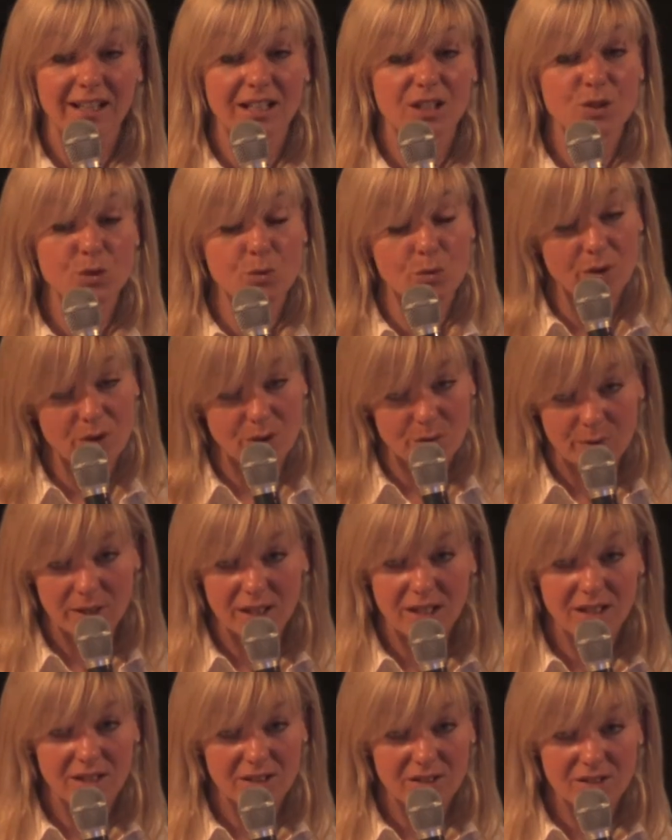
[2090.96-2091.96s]
like 2 or 3
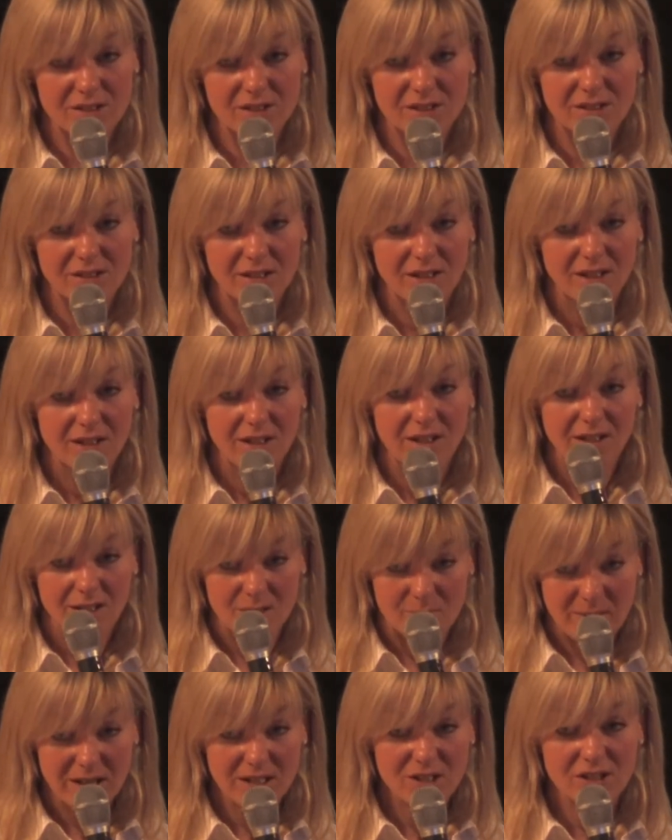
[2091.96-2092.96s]
years,
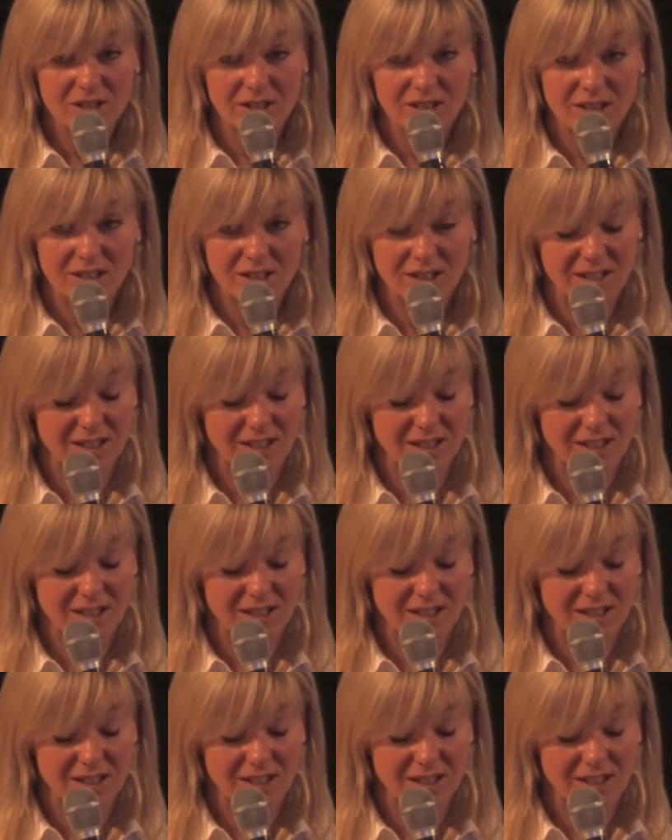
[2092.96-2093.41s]
imagine.